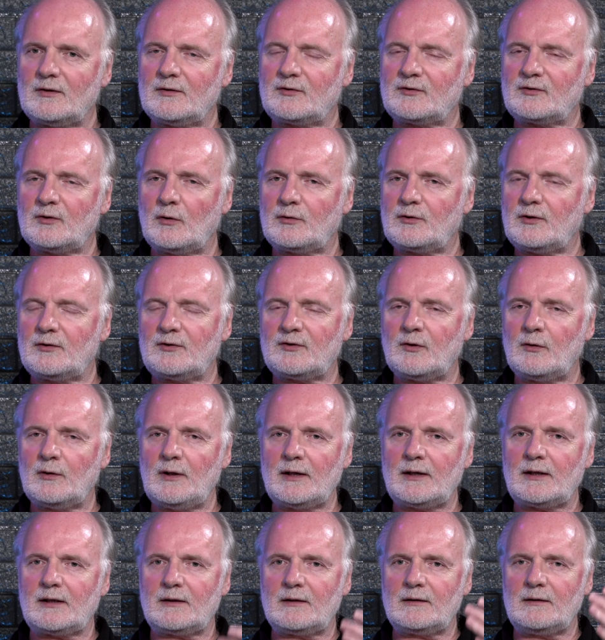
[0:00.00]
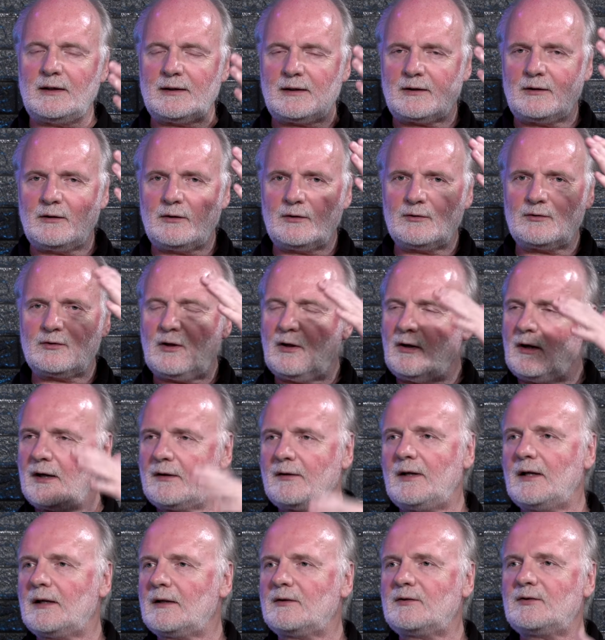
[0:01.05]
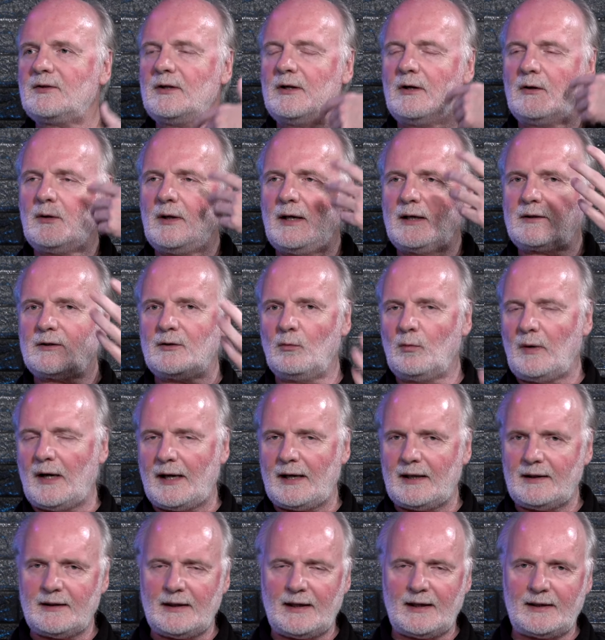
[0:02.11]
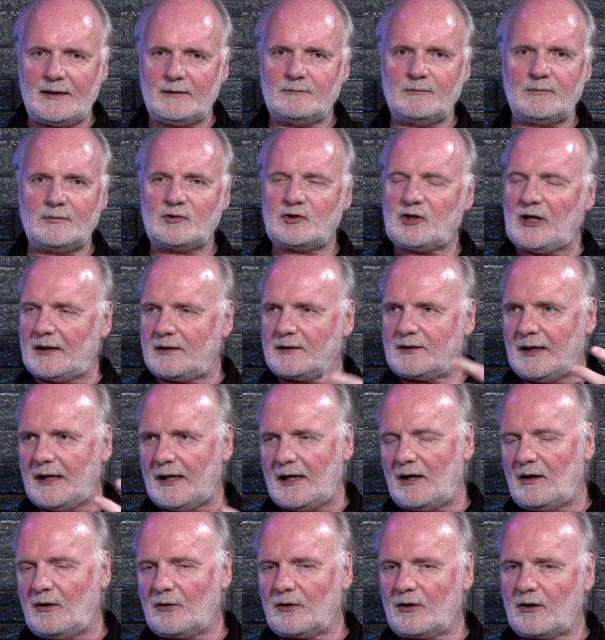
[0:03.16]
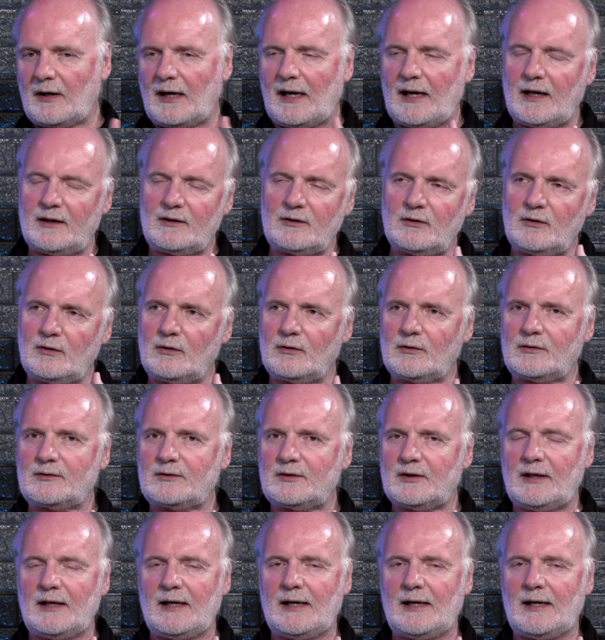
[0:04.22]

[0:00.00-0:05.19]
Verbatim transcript: SOGI. So like there's a lot of things, you know, right, like the way they shut down or handled